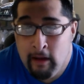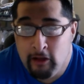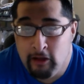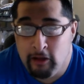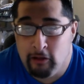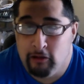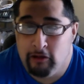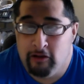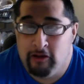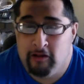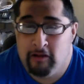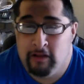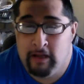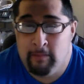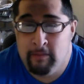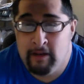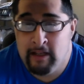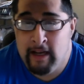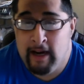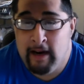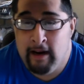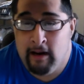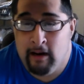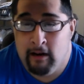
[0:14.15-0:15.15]
Due to
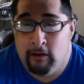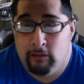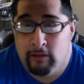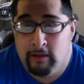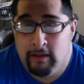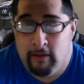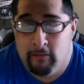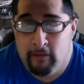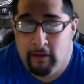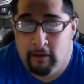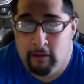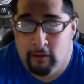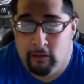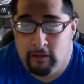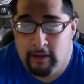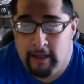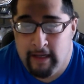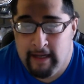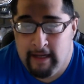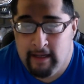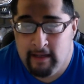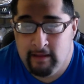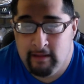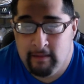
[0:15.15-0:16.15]
some technical
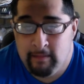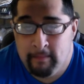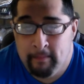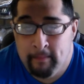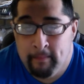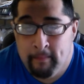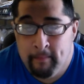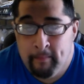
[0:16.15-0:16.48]
difficulties,